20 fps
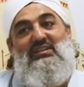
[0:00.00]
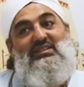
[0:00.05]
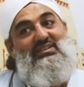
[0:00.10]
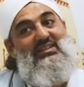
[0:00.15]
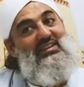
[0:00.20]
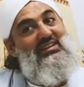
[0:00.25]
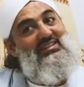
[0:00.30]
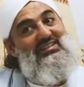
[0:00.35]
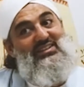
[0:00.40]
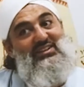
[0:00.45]

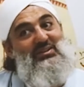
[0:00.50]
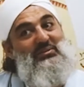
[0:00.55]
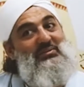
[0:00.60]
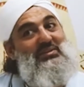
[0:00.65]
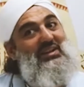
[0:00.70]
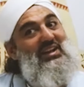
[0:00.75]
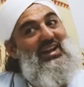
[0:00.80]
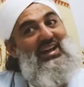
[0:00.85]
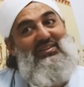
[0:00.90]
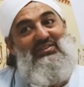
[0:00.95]
So don't tell me
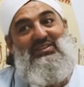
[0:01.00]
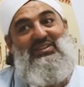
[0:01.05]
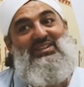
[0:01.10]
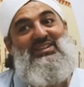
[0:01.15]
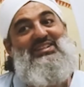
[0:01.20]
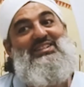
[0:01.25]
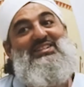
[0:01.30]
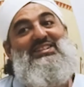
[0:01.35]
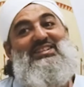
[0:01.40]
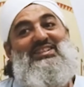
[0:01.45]
you don't have it
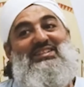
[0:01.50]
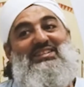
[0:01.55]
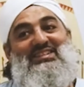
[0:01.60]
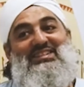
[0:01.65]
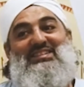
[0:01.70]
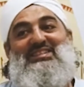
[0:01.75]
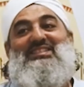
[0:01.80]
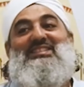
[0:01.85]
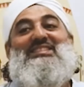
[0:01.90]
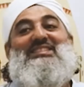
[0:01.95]
easier,
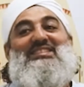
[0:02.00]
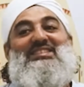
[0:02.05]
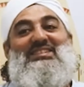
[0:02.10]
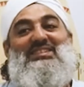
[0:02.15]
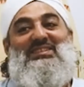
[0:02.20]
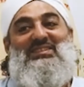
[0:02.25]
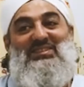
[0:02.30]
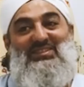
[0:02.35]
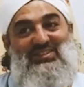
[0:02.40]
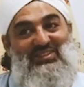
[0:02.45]
sisters,
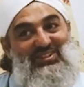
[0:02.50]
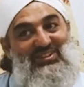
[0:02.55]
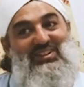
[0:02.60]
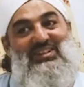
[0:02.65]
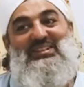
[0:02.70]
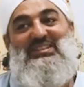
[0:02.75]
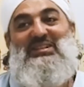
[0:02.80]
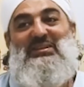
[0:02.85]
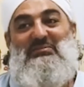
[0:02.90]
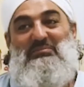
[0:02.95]
because you
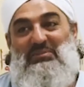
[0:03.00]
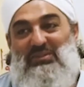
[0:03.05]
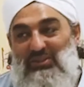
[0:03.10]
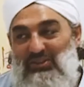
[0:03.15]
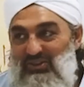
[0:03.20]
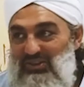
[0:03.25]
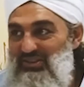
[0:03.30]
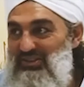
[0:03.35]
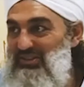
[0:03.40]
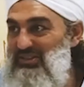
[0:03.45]
got a
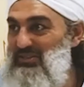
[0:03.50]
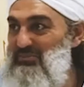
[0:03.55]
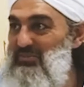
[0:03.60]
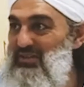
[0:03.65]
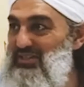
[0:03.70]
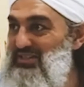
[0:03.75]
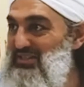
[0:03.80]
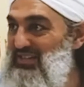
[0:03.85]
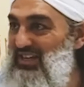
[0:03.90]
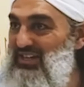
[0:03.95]
lot of
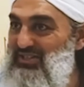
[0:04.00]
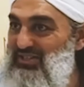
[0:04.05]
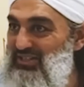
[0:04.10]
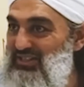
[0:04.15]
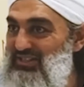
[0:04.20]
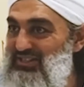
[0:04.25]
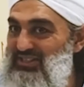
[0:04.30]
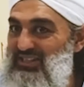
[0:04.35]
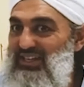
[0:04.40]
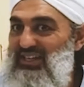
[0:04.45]

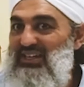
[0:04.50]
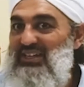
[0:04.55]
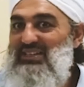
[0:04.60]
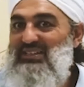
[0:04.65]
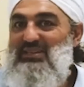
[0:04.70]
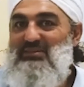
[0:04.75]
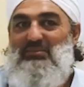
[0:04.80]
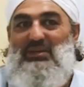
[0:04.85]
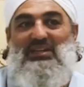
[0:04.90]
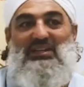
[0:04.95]
dispensations
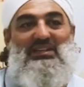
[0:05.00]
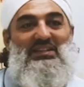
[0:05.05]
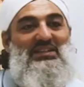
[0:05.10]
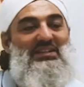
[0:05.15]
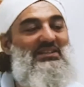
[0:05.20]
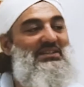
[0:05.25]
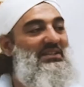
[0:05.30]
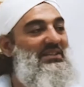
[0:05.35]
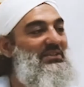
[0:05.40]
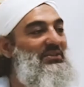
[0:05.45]
that make it
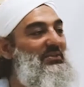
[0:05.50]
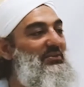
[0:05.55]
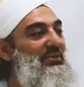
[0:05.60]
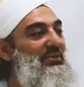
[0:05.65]
easier to